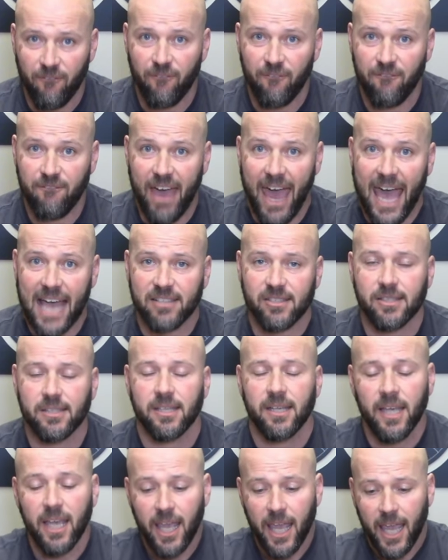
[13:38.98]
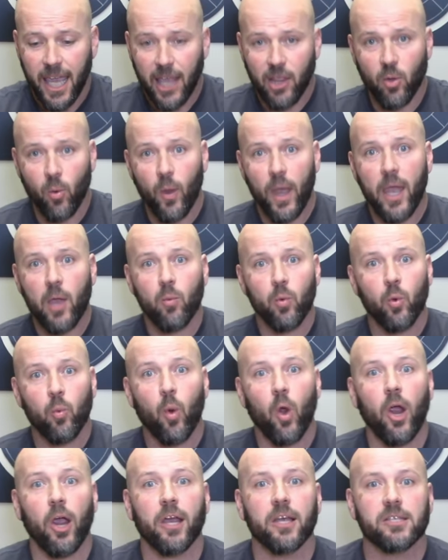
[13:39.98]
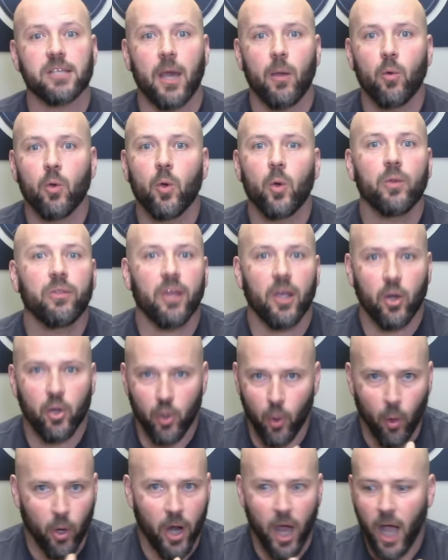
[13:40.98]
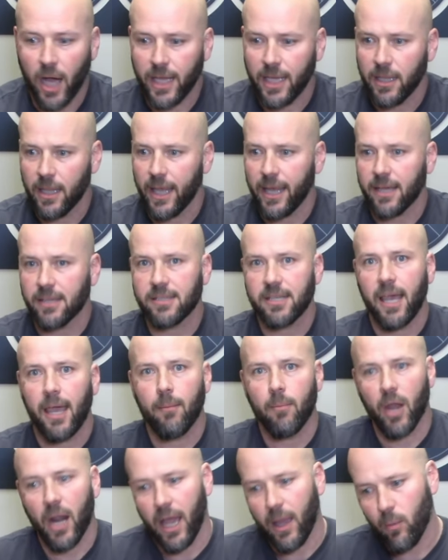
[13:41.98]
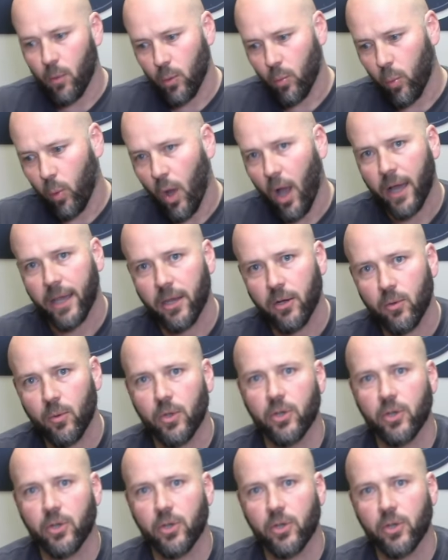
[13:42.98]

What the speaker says: fast. And the way it would work is I would go out there door knocking, like I say, but I would walk into a